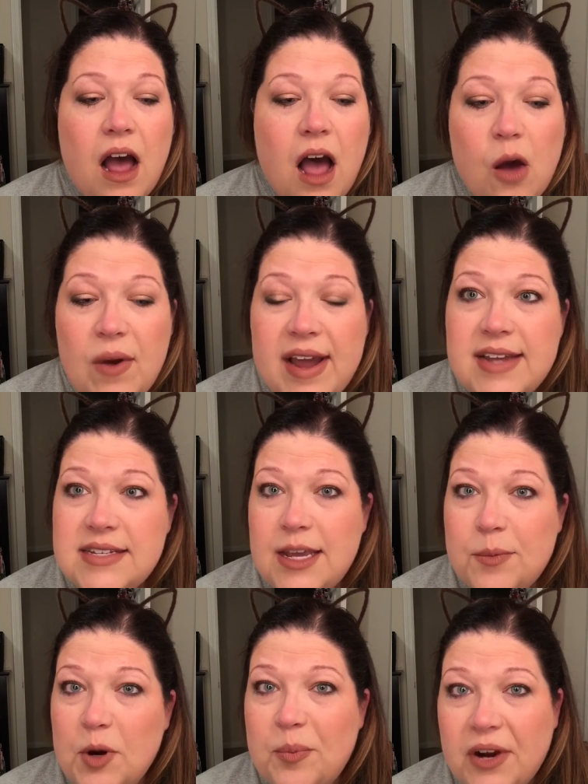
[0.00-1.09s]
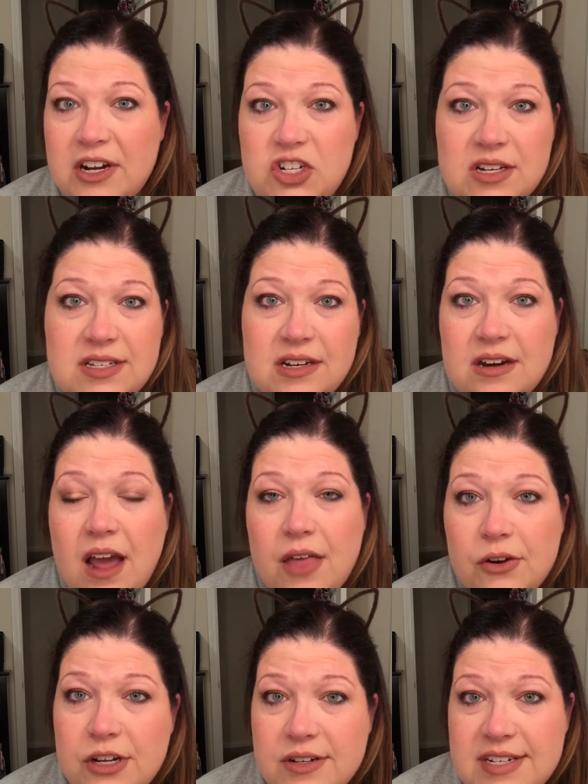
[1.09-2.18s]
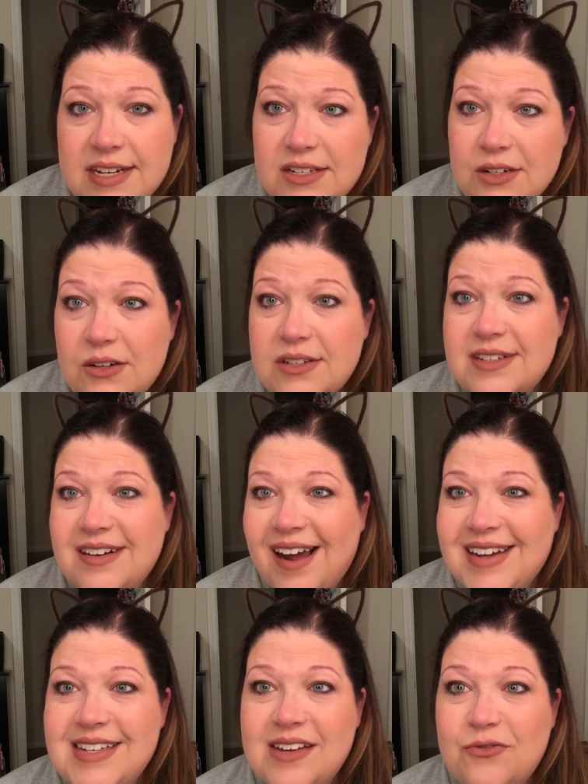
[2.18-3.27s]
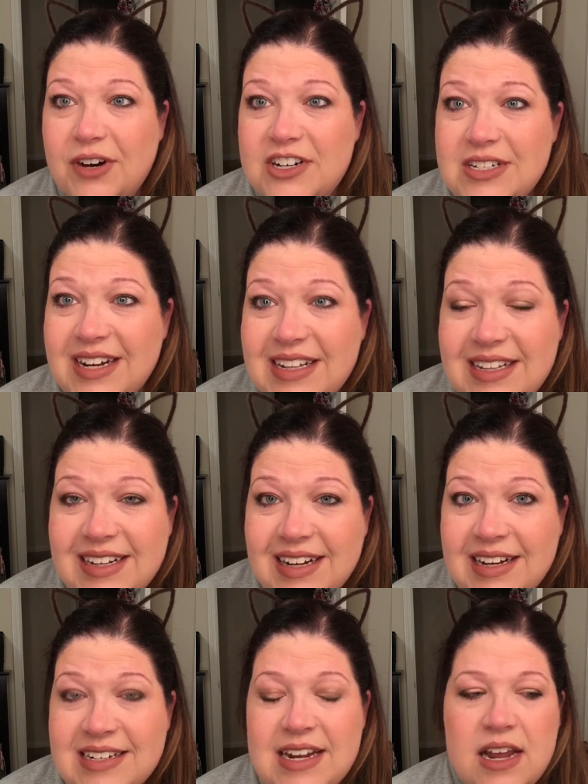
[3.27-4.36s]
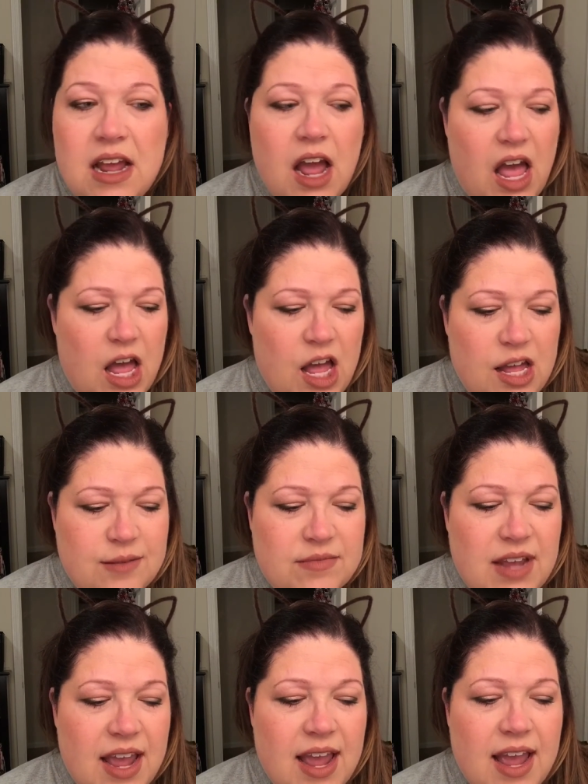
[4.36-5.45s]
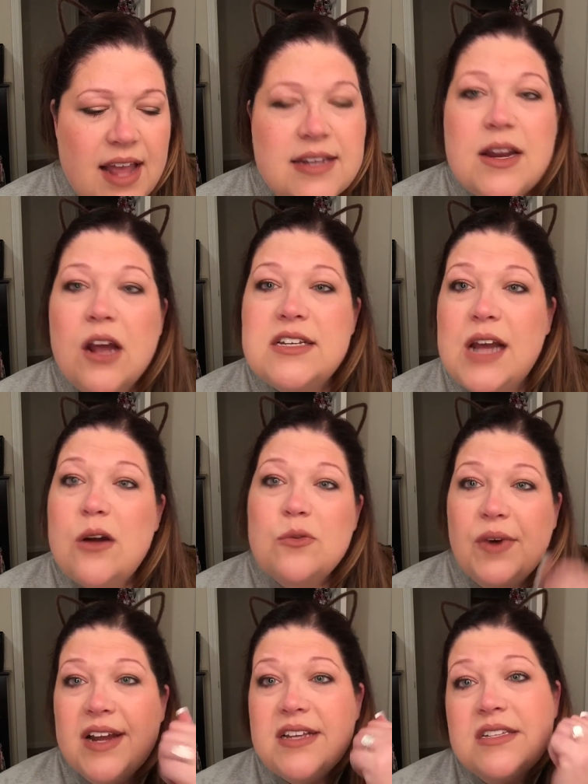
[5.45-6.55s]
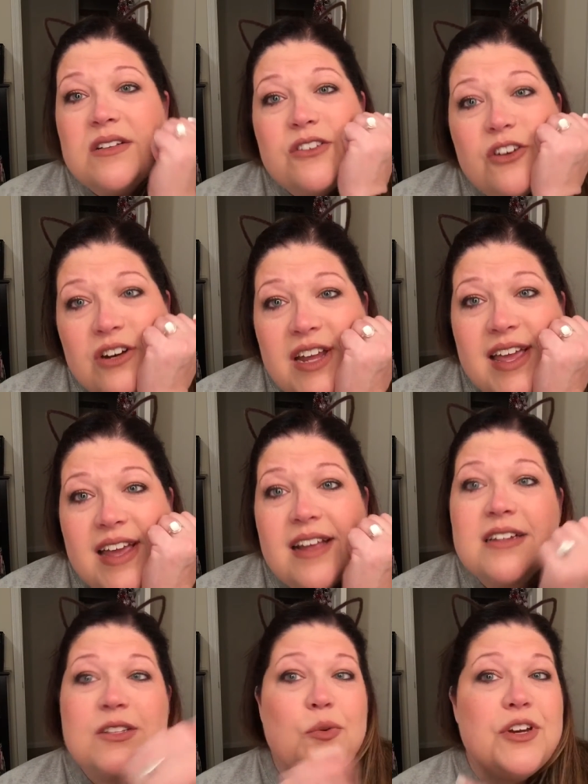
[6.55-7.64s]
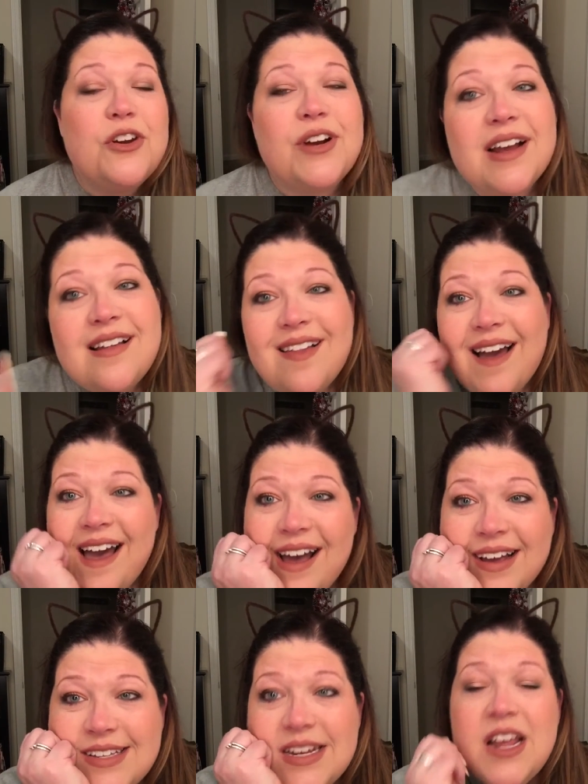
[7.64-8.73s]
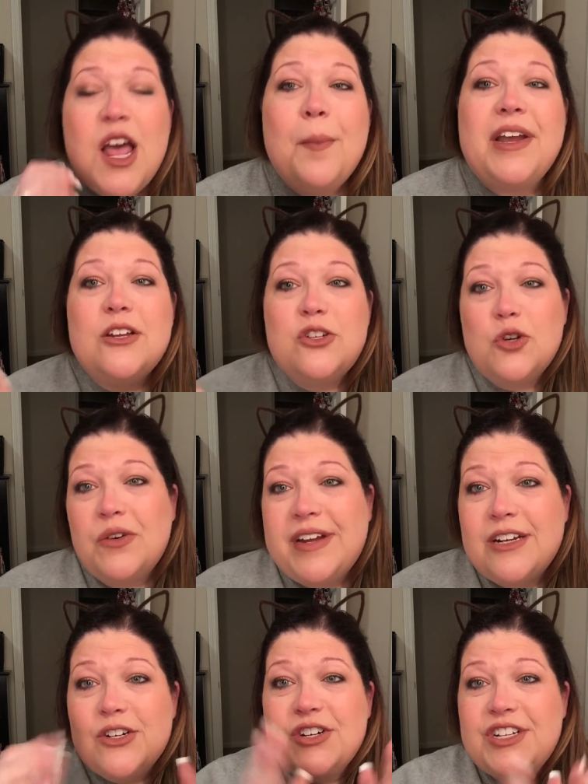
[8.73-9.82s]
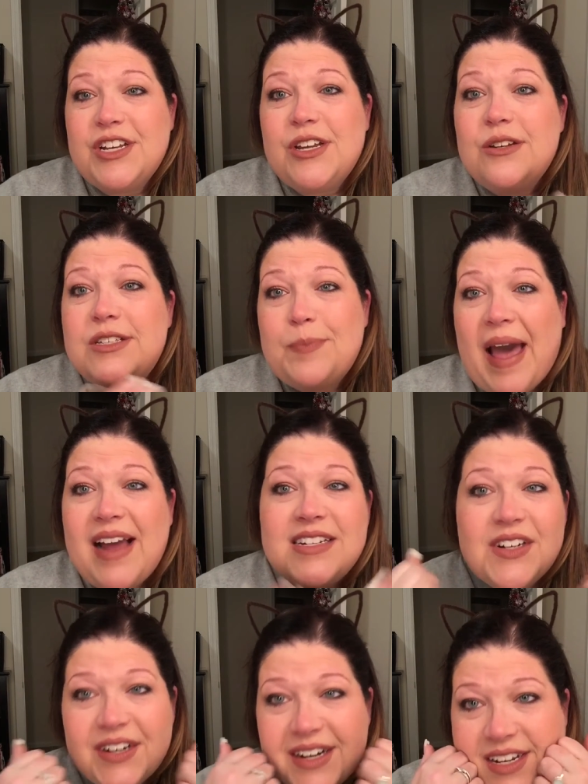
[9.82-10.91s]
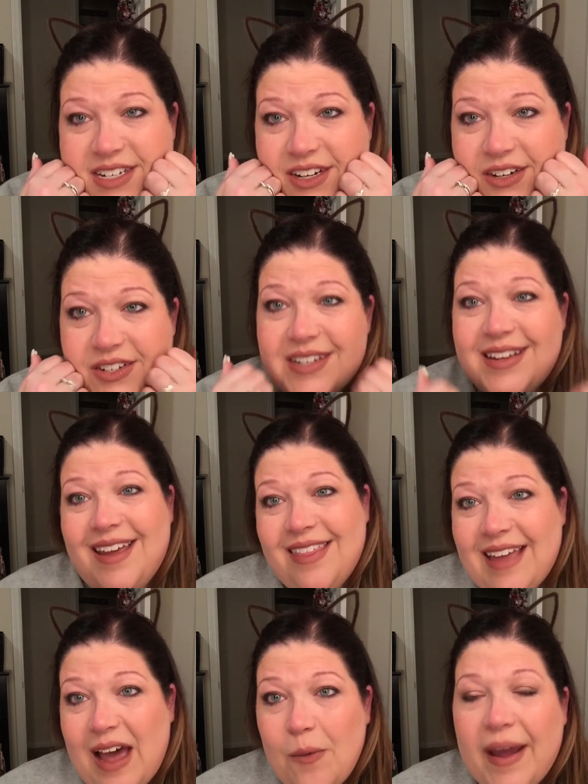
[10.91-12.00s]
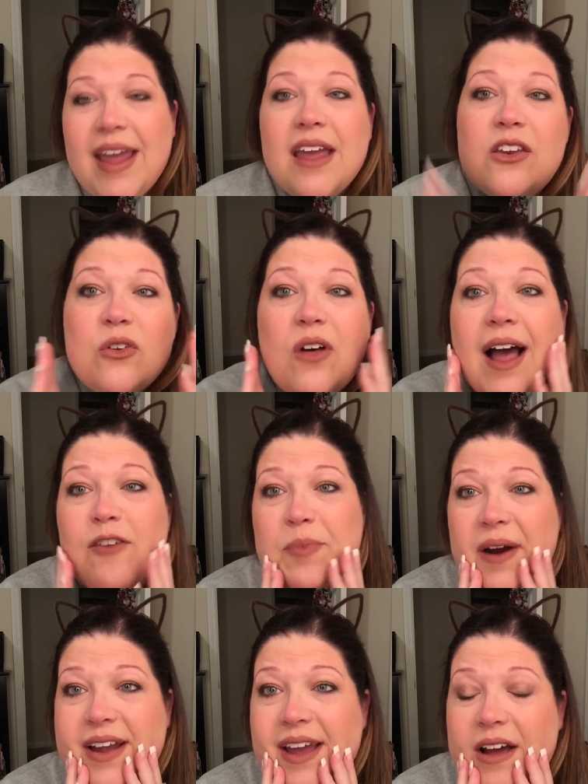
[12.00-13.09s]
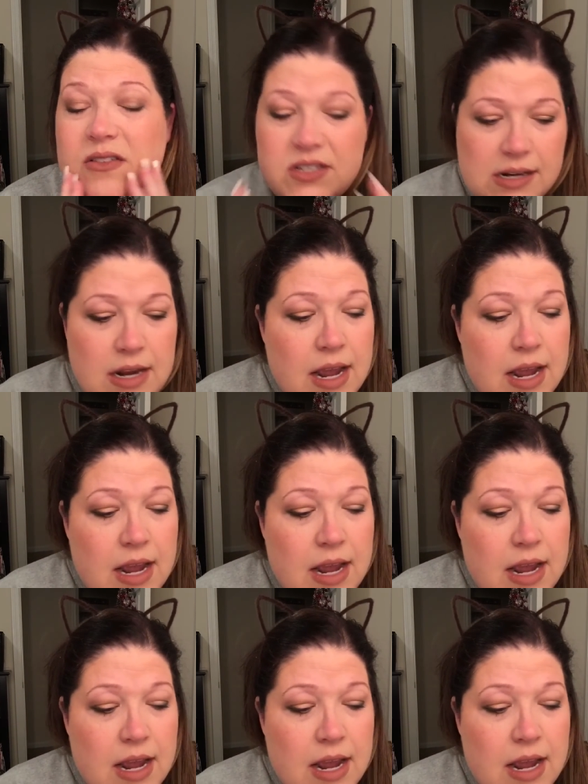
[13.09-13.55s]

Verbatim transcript: always keep your brushes and other utensils nice and freshly cleaned um, and don't rest on your hands when you're in class because you'll introduce bacteria to your skin that way and you'll have breakouts.